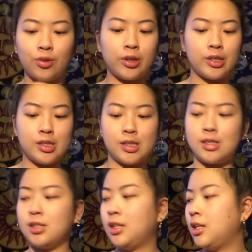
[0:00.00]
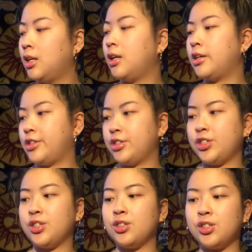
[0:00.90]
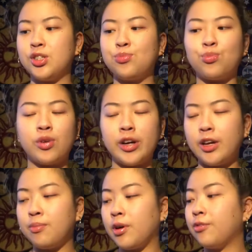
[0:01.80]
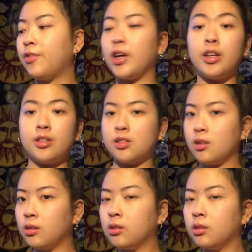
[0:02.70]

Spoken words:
first and just spray my face.